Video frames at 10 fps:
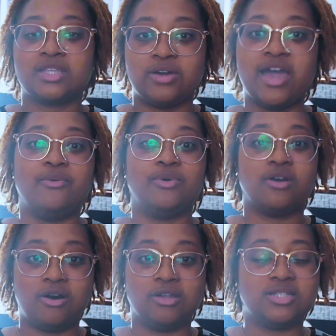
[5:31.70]
Hey, we're
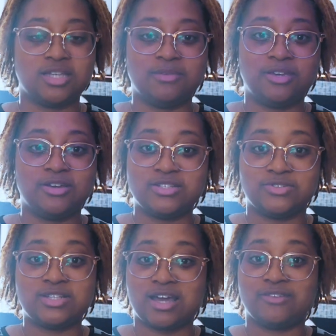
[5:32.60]
all a team here as
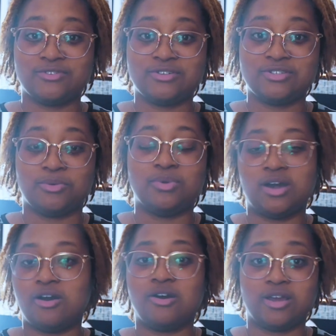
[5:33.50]
photographers, so we
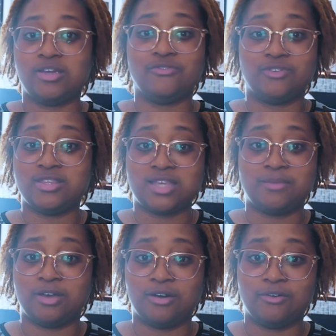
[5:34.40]
all are here for the
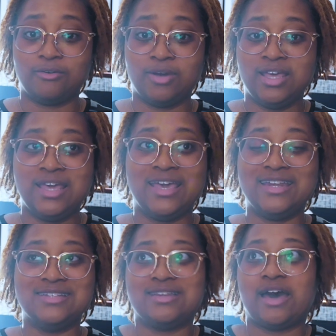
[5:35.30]
same goal. And
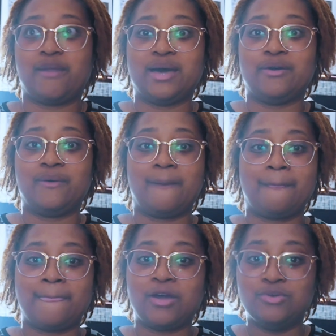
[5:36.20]
it's not about
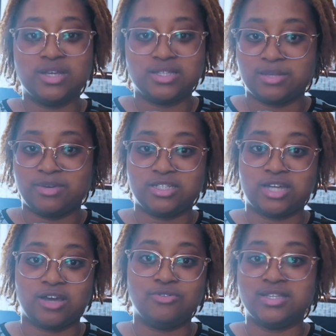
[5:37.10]
who gets the best
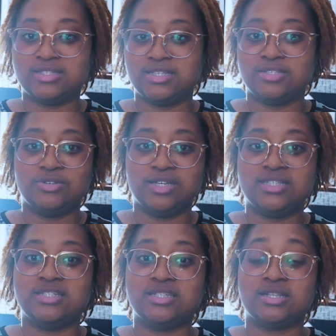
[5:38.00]
shot, who gets this,
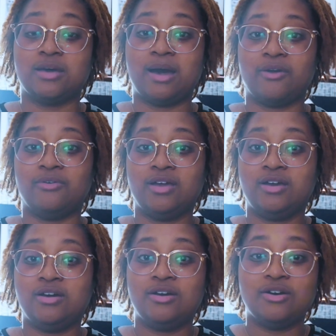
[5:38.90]
it's just about
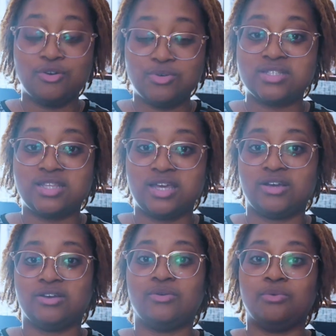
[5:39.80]
who is
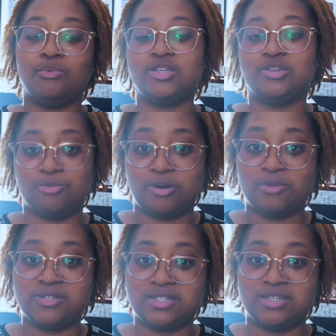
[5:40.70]
there, what your
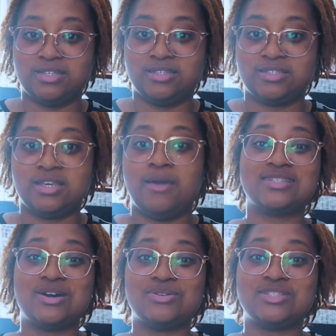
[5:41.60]
purpose is. Let's
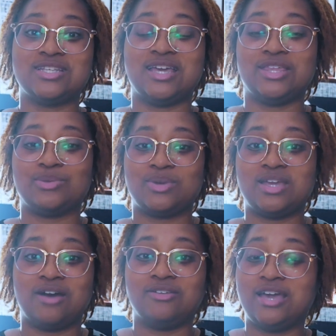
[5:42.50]
go to day
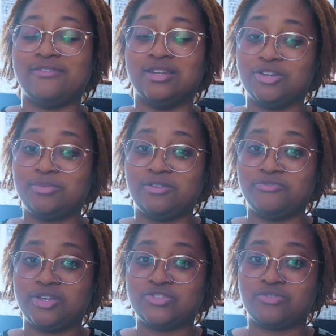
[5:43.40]
3. I only have a little bit of
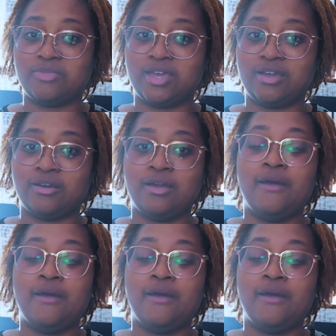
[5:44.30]
footage from there,